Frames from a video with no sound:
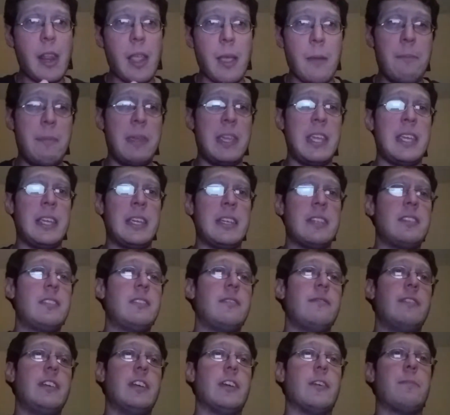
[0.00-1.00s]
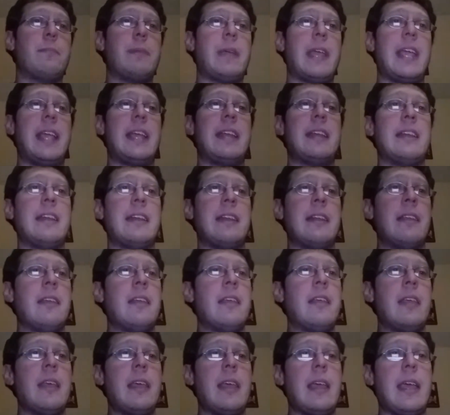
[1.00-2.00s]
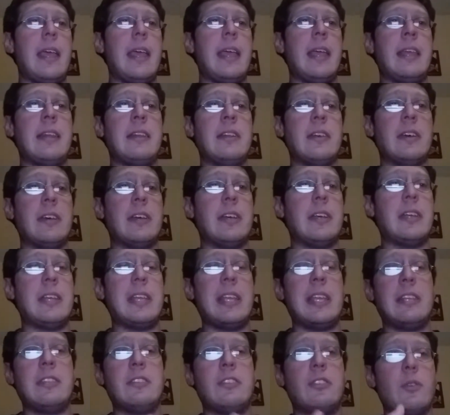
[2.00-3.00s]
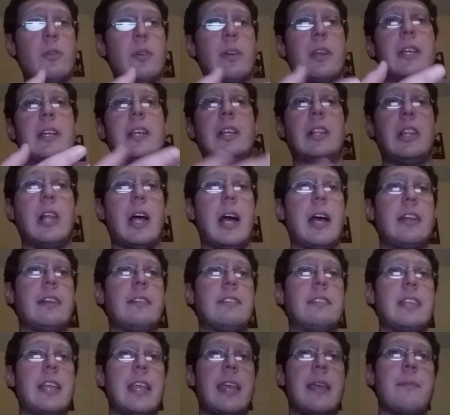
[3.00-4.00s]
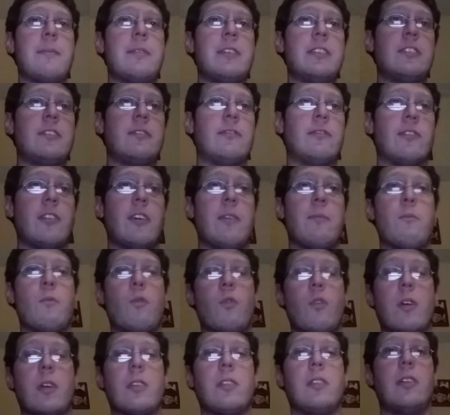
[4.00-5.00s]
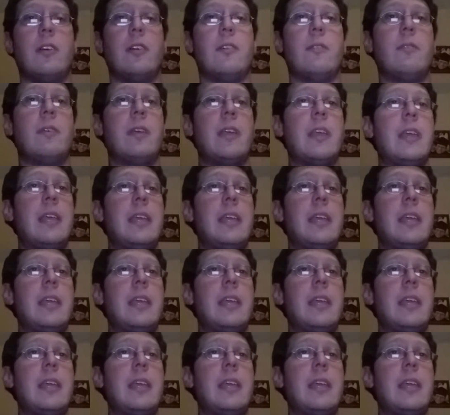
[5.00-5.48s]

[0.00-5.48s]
being in severe pain and enduring a lot of damage from Wardlow.